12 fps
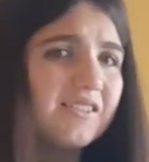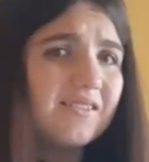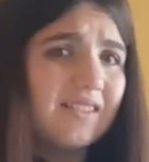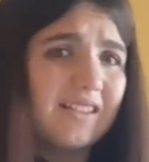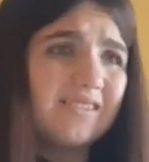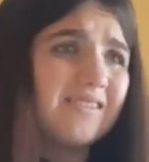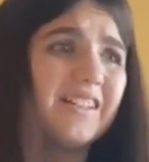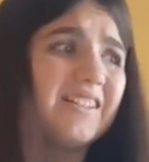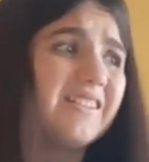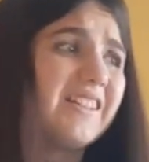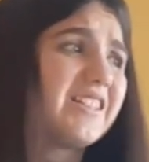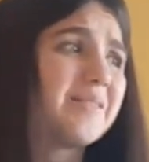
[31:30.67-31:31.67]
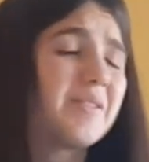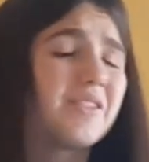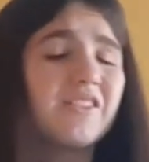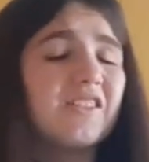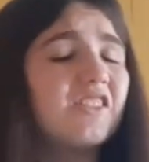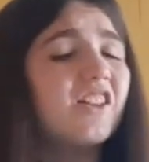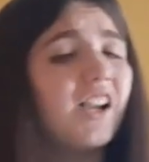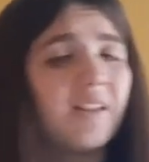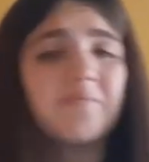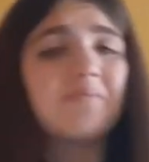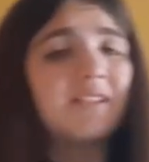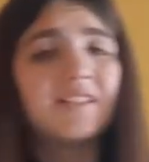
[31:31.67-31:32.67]
Like, Elizabeth could not
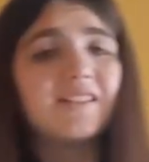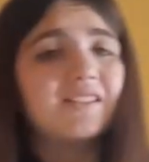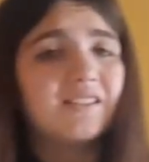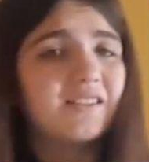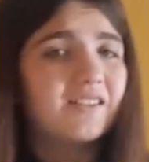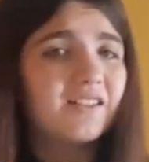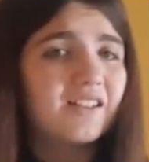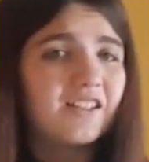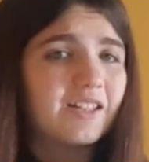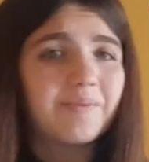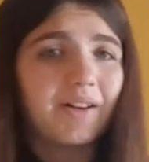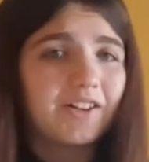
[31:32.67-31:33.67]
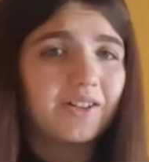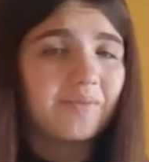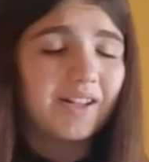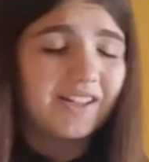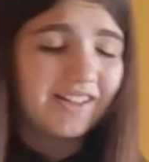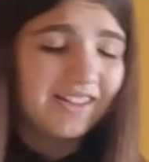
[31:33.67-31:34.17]
have beaten the Spanish Armada.